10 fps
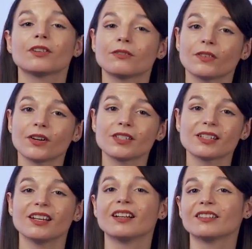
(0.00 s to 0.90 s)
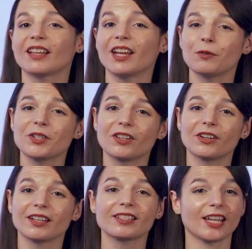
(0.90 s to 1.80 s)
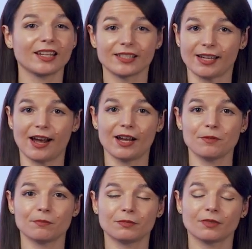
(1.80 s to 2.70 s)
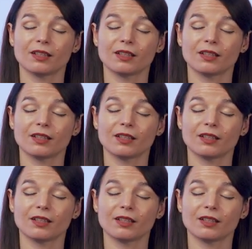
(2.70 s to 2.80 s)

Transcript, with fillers: First, language learning takes time.